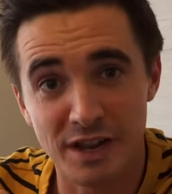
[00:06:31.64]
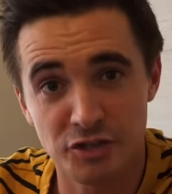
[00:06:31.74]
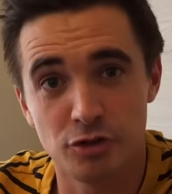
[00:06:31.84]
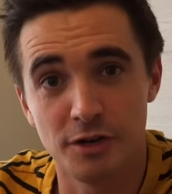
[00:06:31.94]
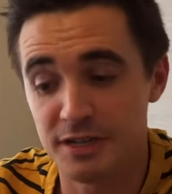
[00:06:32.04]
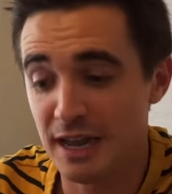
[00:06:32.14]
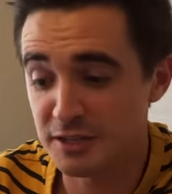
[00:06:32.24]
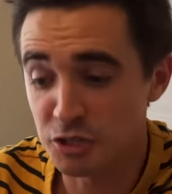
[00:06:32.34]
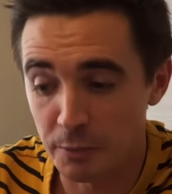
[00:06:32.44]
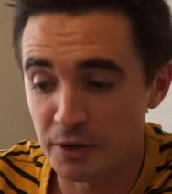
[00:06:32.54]
restaurant
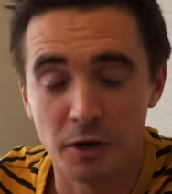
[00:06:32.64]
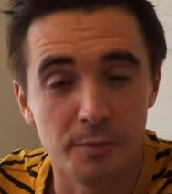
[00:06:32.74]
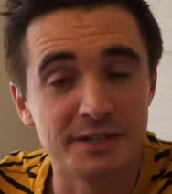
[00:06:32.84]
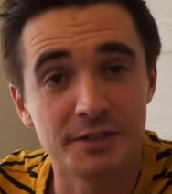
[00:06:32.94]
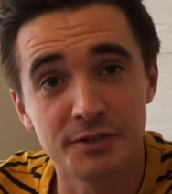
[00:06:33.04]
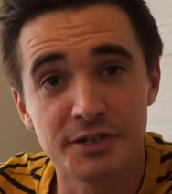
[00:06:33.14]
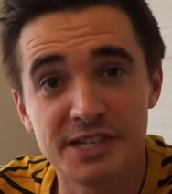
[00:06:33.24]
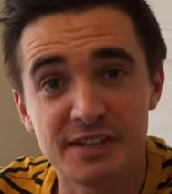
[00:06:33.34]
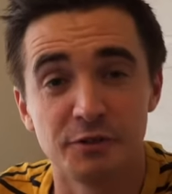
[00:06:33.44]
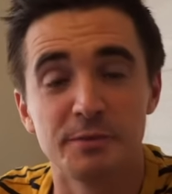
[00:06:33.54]
and supper club is so
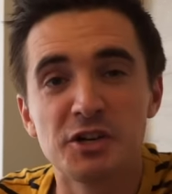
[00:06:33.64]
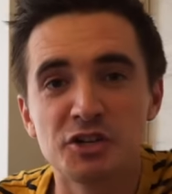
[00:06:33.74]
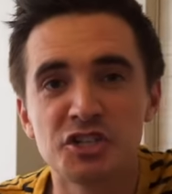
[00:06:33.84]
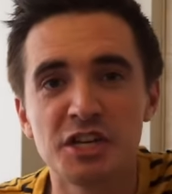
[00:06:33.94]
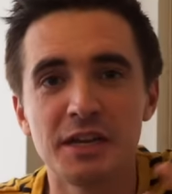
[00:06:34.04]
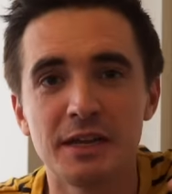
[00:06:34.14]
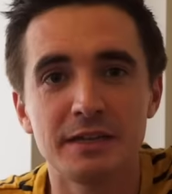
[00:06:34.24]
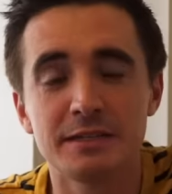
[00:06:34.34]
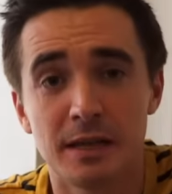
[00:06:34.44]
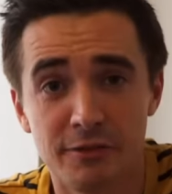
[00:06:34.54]
successful because she
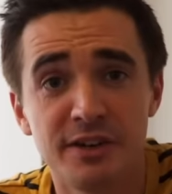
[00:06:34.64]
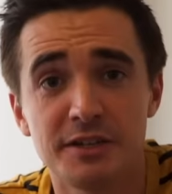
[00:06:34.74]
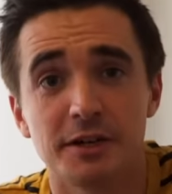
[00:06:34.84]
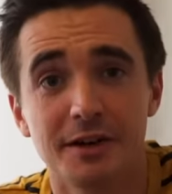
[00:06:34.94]
is a feeder